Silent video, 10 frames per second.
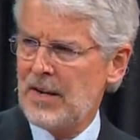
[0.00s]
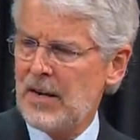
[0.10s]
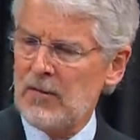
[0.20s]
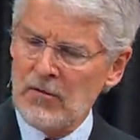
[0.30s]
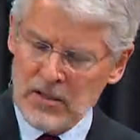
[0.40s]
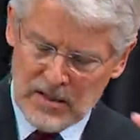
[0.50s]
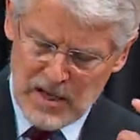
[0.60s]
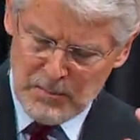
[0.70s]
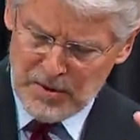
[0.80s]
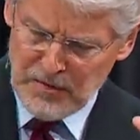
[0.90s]
I want
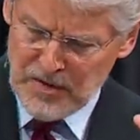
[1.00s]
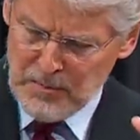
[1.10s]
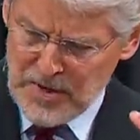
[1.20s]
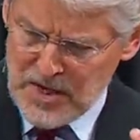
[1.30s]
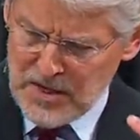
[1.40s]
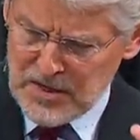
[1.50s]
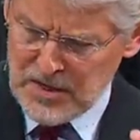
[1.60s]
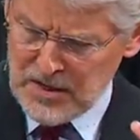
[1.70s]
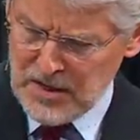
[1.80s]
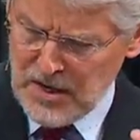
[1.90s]
that perfect
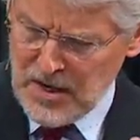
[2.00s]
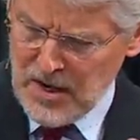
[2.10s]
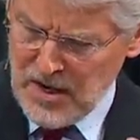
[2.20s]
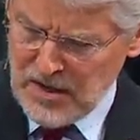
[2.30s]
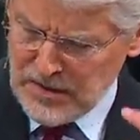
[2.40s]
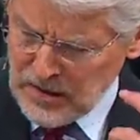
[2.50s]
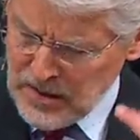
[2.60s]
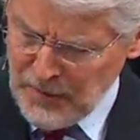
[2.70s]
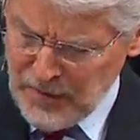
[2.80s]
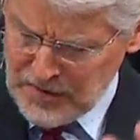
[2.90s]
peace. The
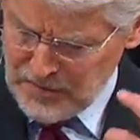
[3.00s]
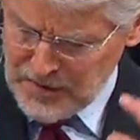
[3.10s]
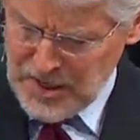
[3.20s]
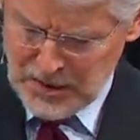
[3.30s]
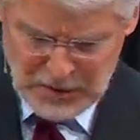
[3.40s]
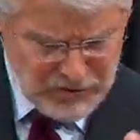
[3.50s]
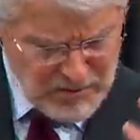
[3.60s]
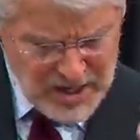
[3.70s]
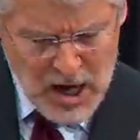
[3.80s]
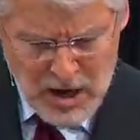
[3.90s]
deliverance of Jesus
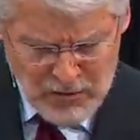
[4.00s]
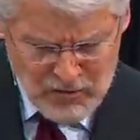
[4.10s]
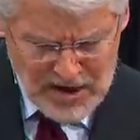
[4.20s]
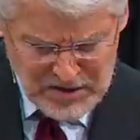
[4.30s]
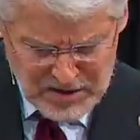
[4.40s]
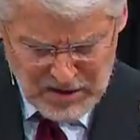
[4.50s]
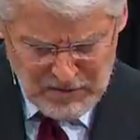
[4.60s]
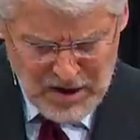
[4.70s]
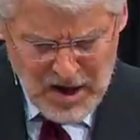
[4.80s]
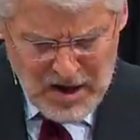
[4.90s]
from the unrest
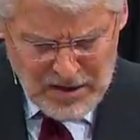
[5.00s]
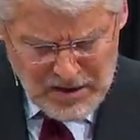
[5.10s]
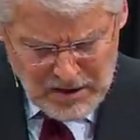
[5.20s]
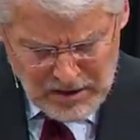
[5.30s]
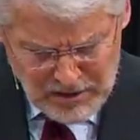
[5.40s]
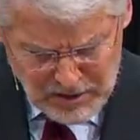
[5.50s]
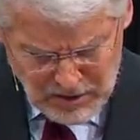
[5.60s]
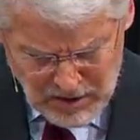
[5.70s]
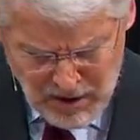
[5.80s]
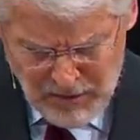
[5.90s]
of the
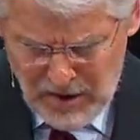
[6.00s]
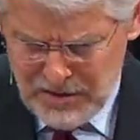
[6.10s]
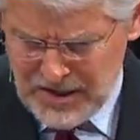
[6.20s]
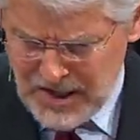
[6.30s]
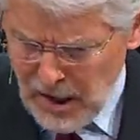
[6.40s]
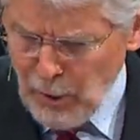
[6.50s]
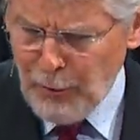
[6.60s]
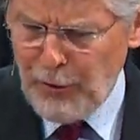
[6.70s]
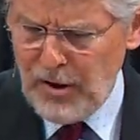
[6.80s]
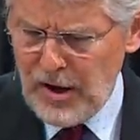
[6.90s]
love of
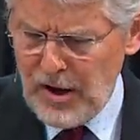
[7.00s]
self.